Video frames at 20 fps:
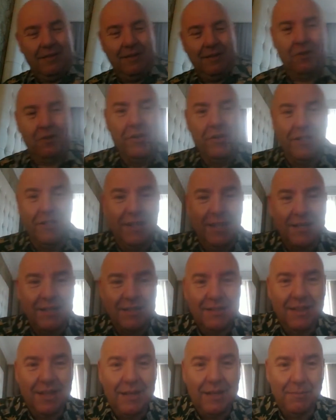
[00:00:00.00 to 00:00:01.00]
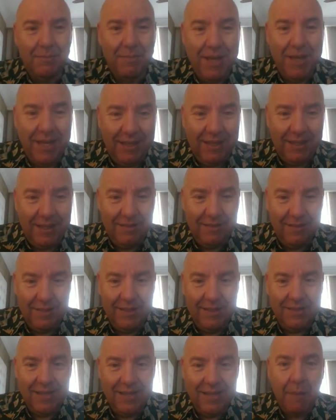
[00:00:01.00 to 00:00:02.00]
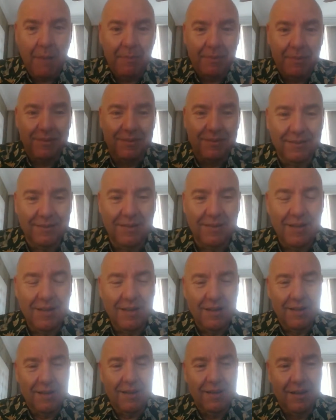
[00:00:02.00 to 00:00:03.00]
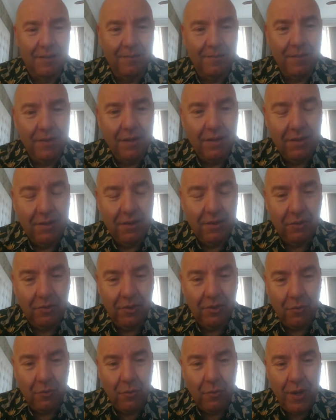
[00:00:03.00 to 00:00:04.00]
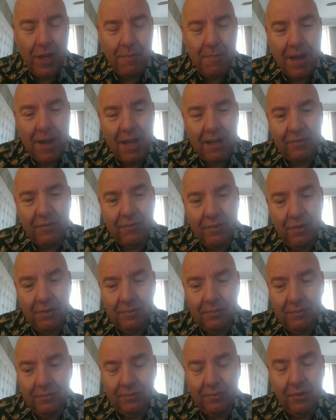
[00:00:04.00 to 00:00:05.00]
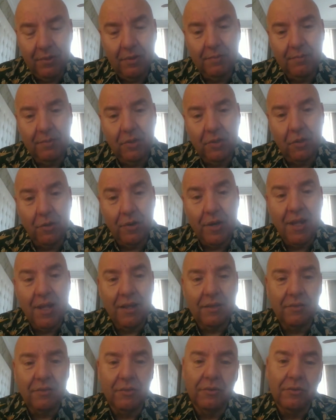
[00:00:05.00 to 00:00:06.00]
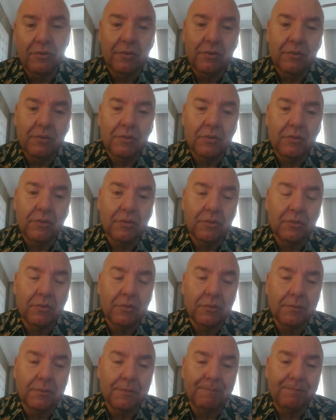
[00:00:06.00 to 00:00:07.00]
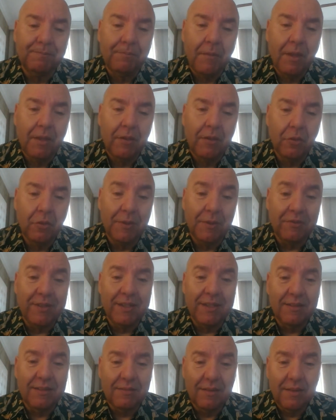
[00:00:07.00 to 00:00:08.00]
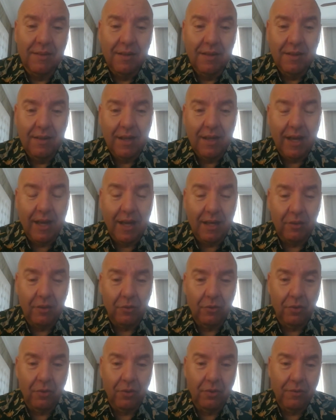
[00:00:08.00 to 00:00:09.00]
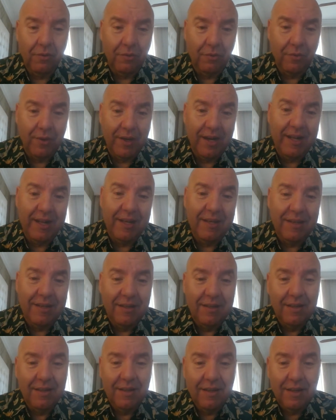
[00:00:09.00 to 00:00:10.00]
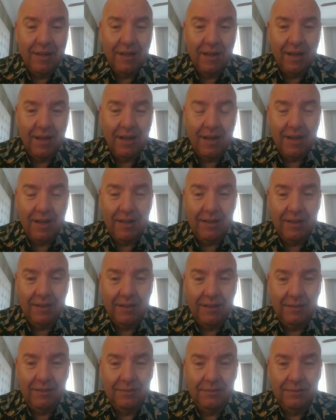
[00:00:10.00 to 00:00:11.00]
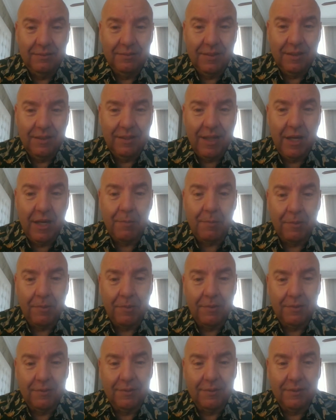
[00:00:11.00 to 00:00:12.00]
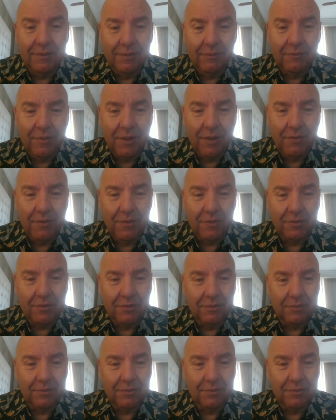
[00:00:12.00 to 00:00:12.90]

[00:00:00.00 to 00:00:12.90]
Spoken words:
coincidence that make things happen. No? On the way back from Korea to Madrid, I had to go through LA, and at the airport, in one of those